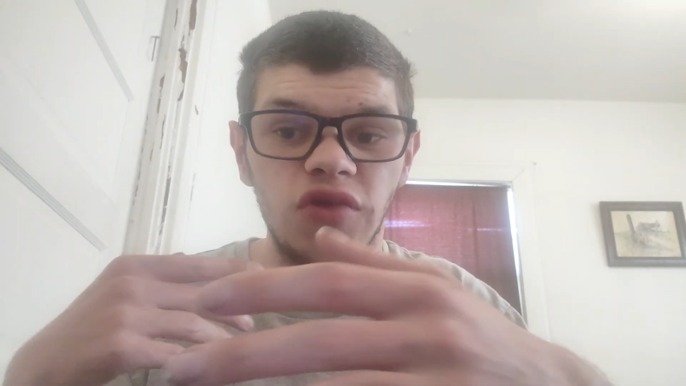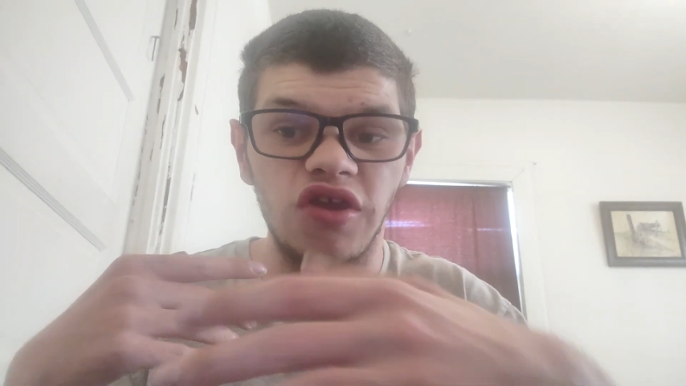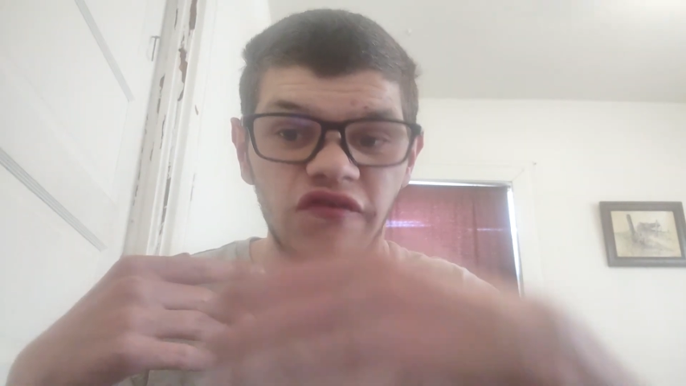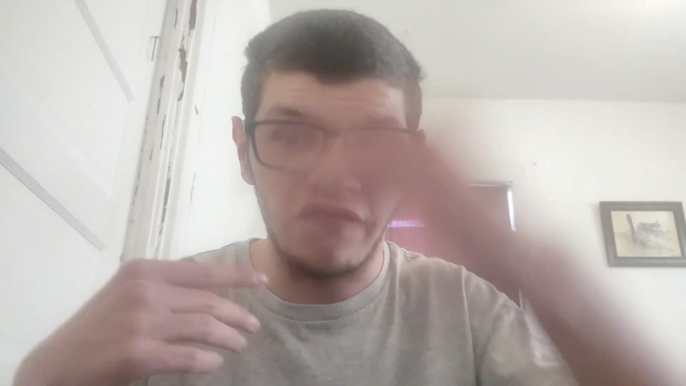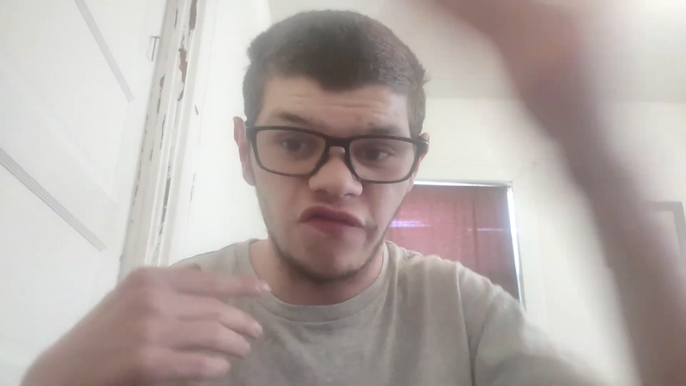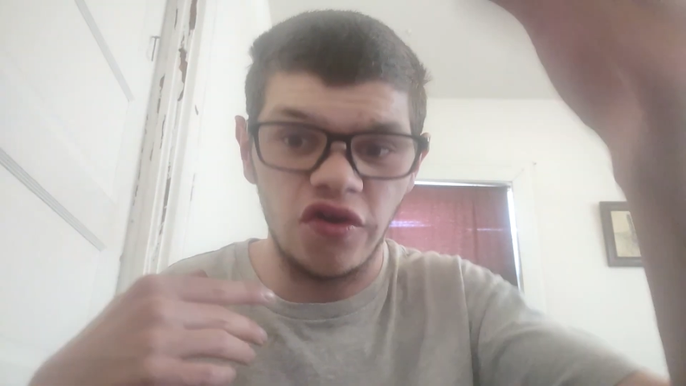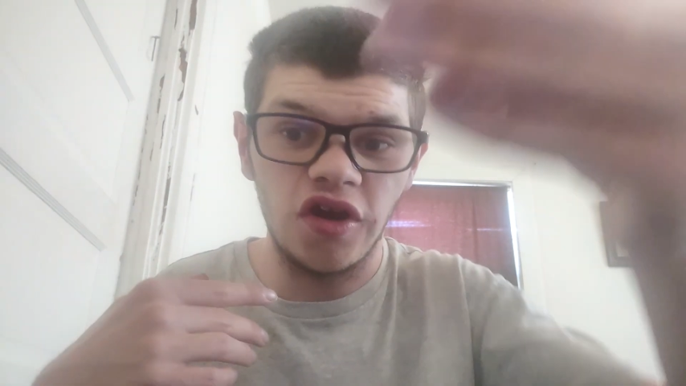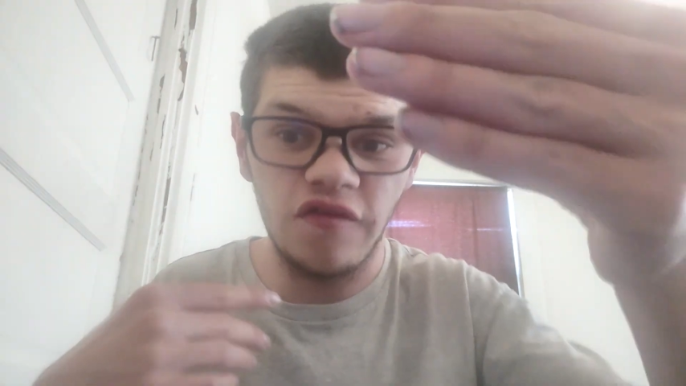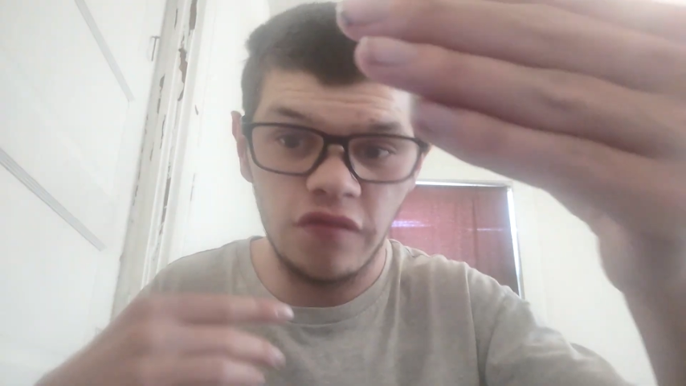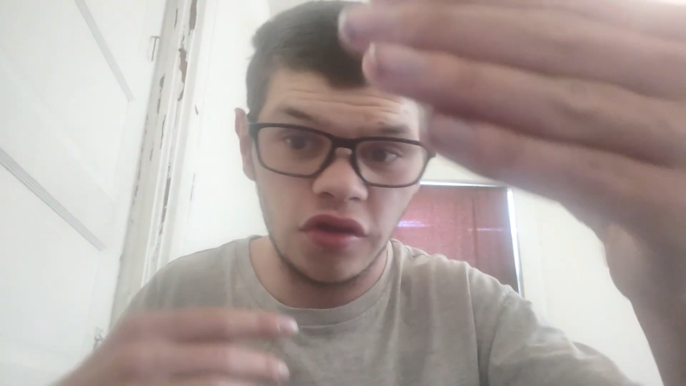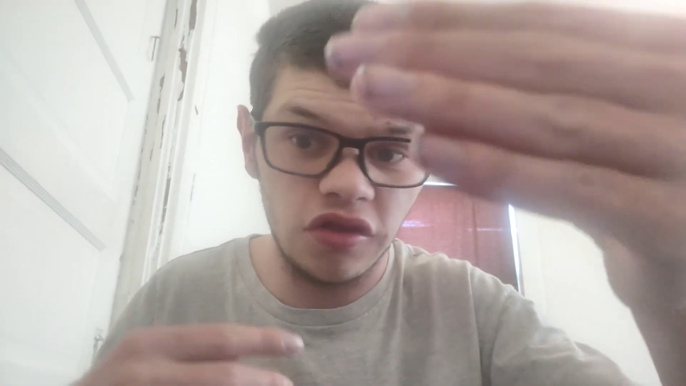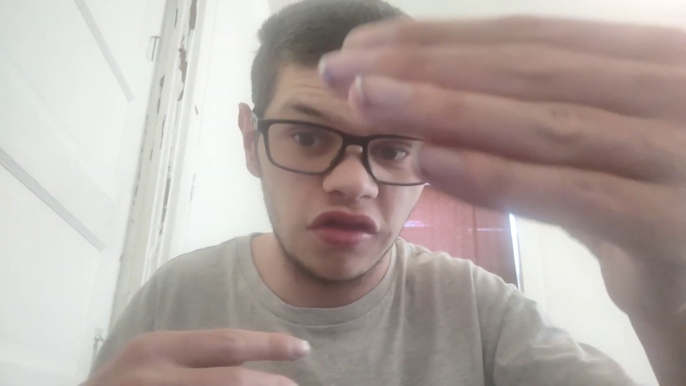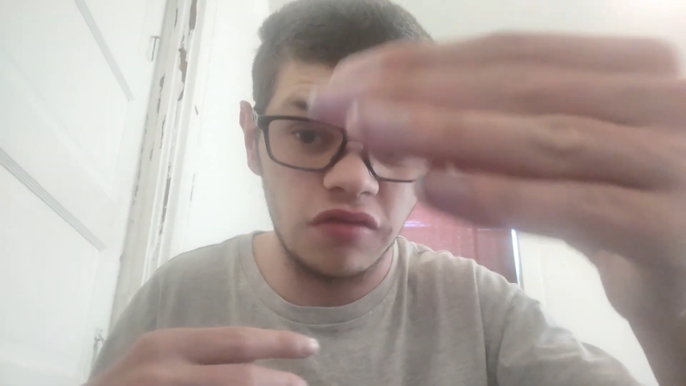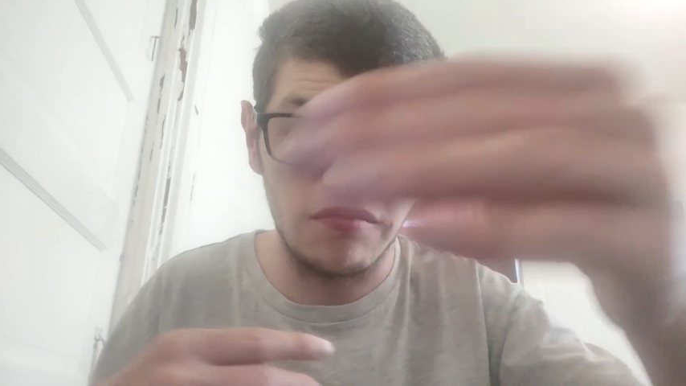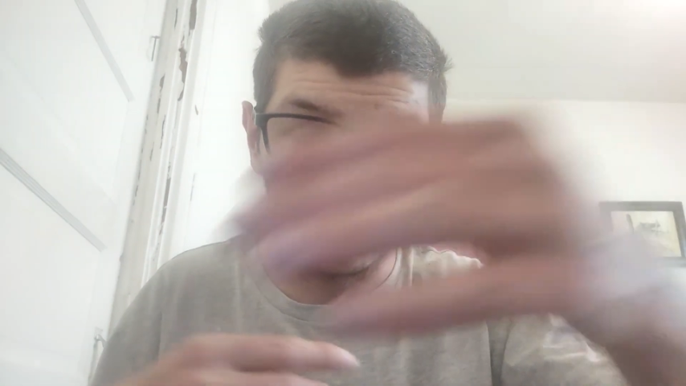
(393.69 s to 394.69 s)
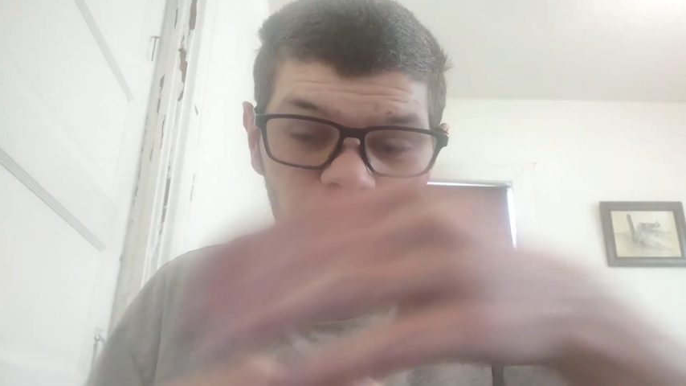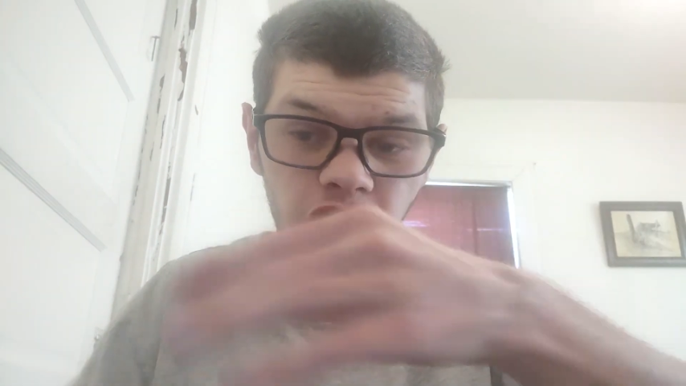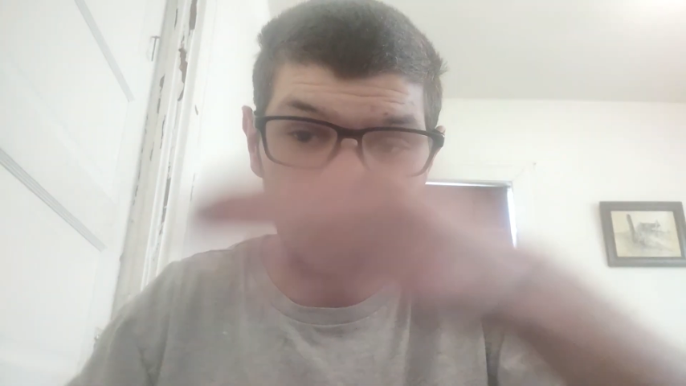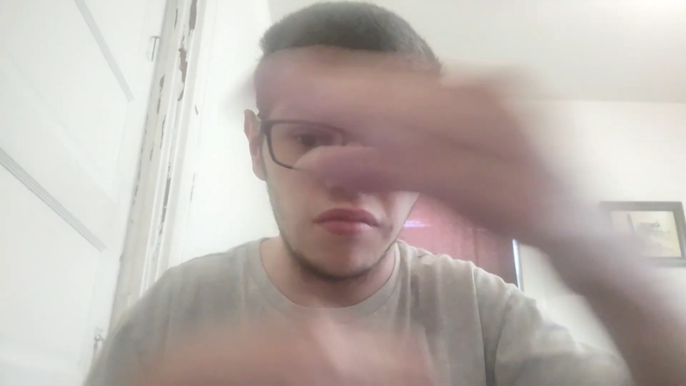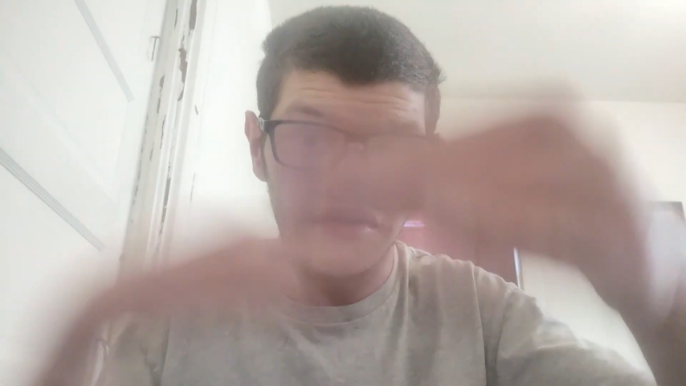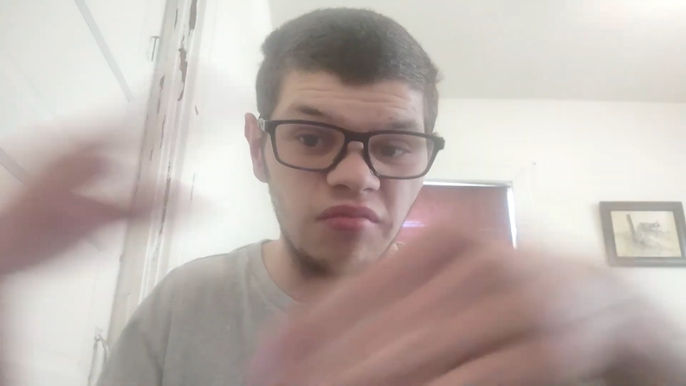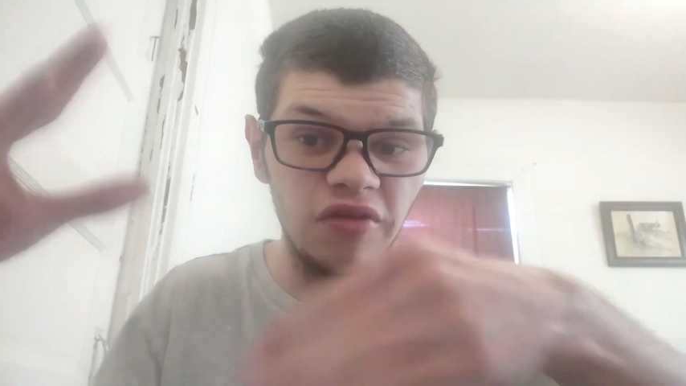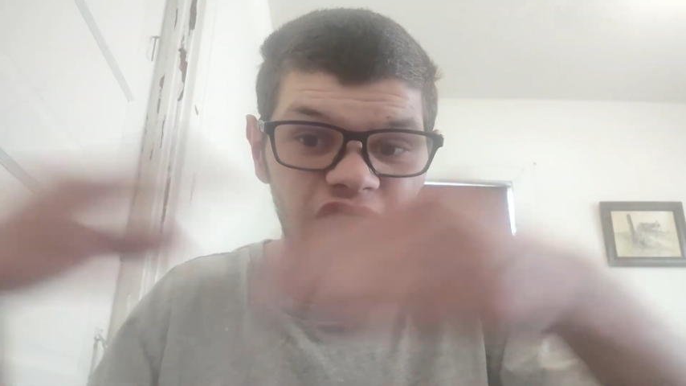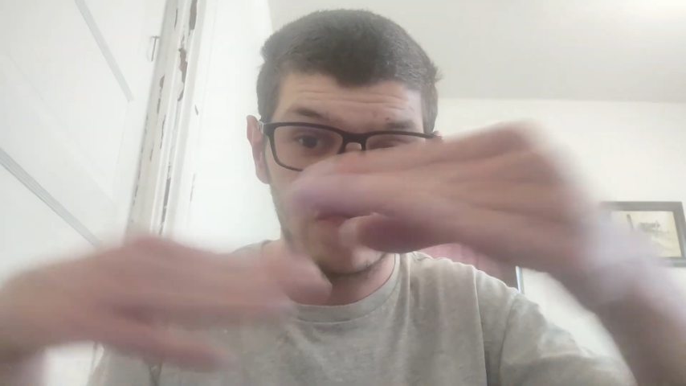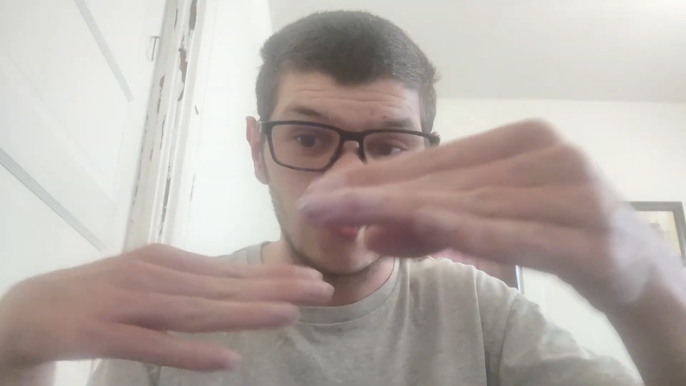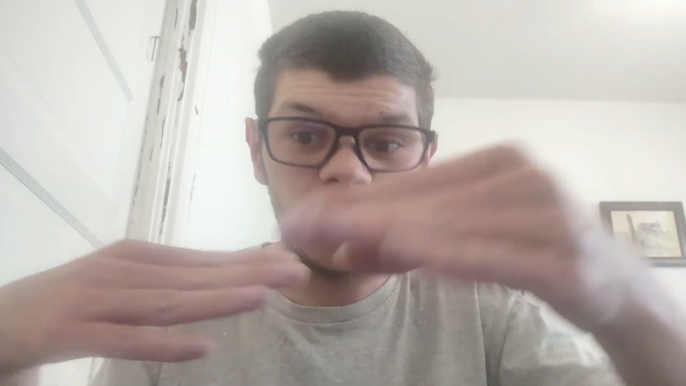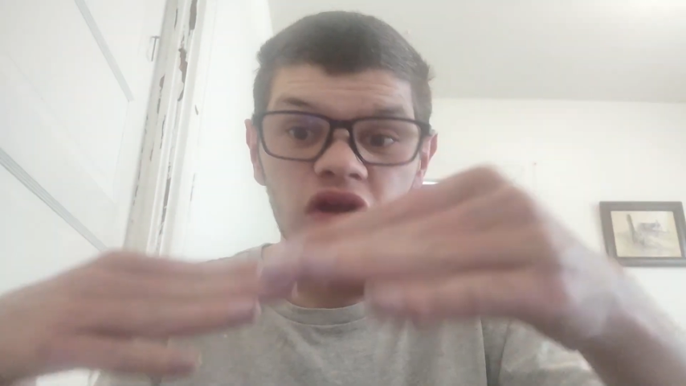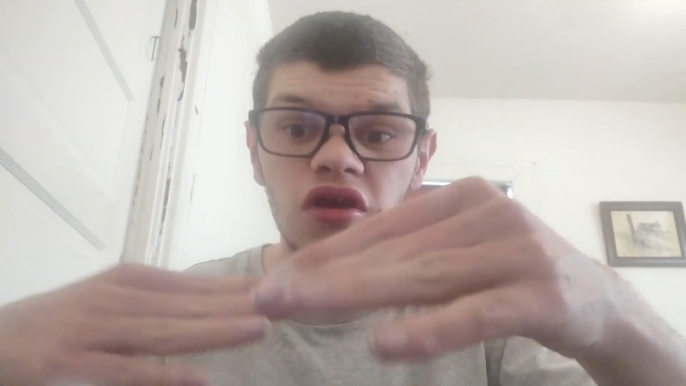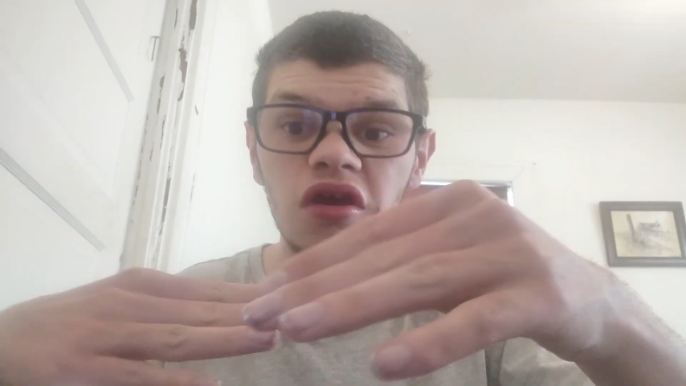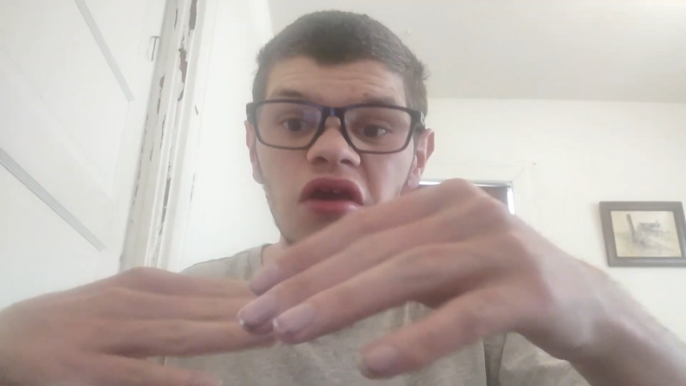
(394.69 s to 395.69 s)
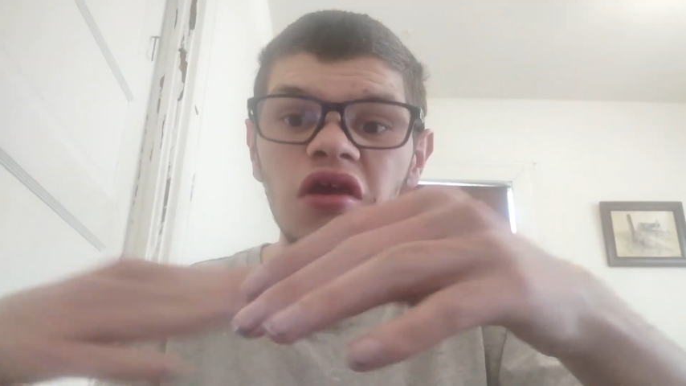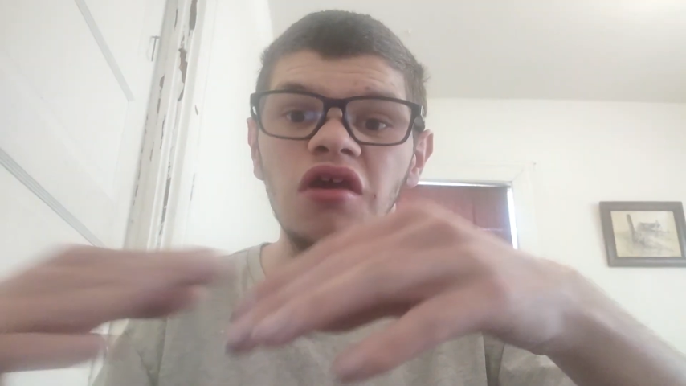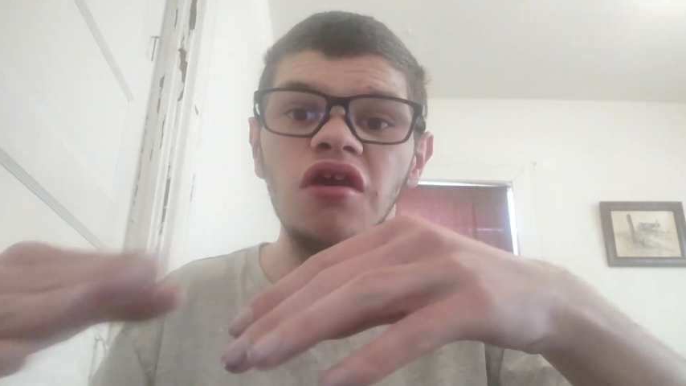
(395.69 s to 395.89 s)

in front of us, between me and my friend,